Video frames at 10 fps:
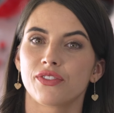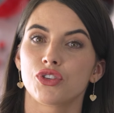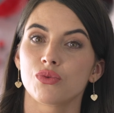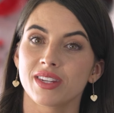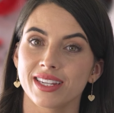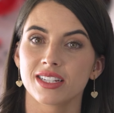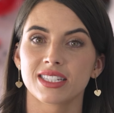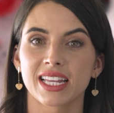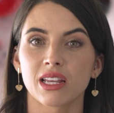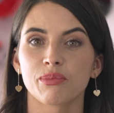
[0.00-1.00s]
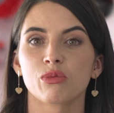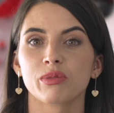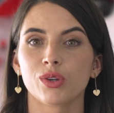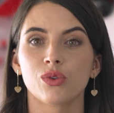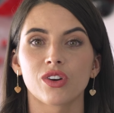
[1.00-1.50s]
if you need to set up your
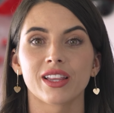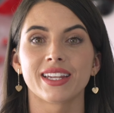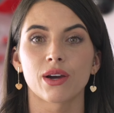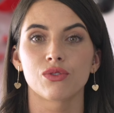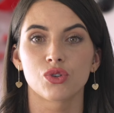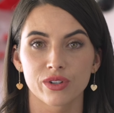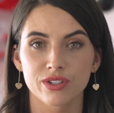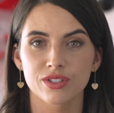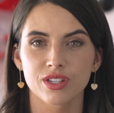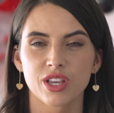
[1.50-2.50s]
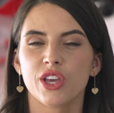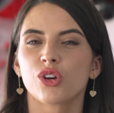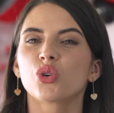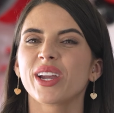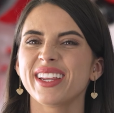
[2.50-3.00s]
balloon garland outdoors,
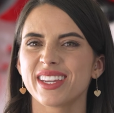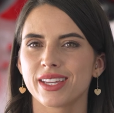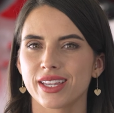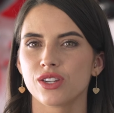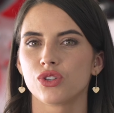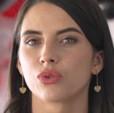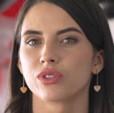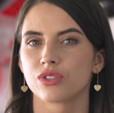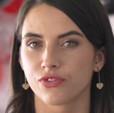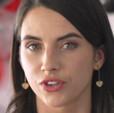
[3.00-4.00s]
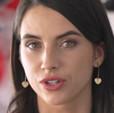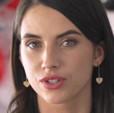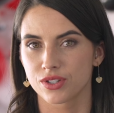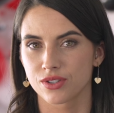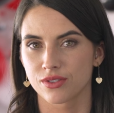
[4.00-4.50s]
create it indoors
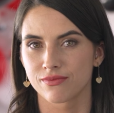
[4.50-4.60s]
first.